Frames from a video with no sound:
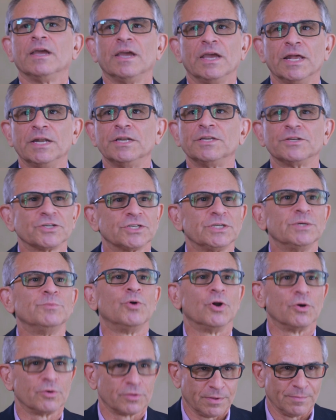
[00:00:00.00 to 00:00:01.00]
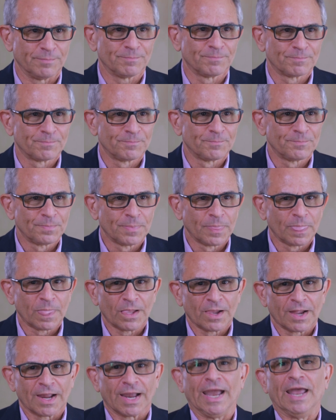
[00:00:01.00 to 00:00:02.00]
until she broke them.
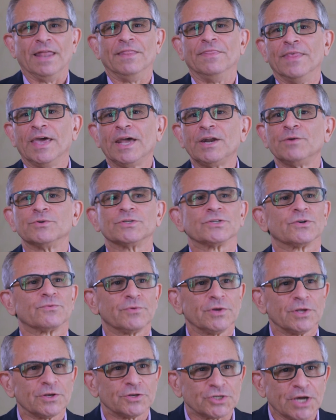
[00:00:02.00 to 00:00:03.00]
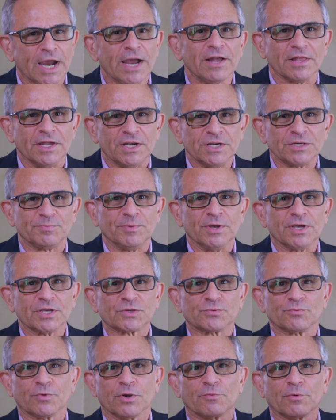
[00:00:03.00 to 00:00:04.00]
And then it was a real challenge
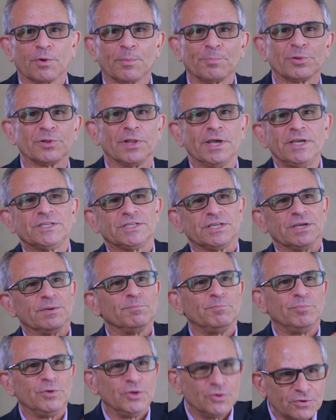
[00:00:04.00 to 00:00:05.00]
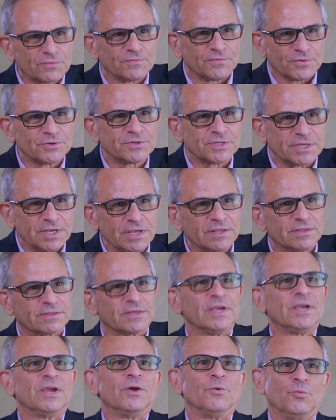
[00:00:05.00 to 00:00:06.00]
because we were replacing beautiful
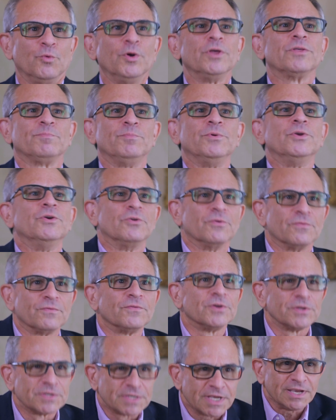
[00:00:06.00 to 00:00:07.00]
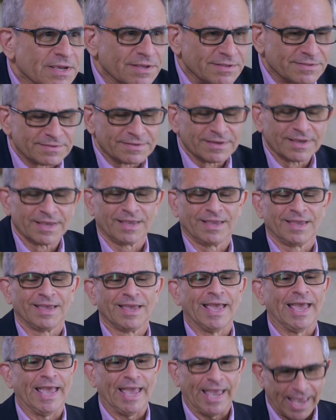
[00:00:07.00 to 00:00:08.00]
teeth with beautiful teeth.
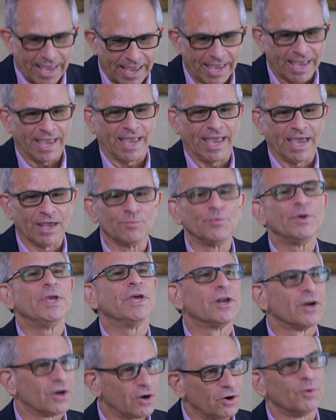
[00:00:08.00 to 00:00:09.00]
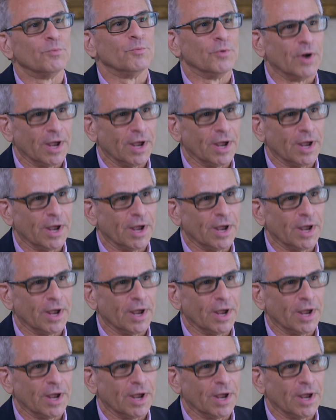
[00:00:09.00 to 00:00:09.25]
And we hit a home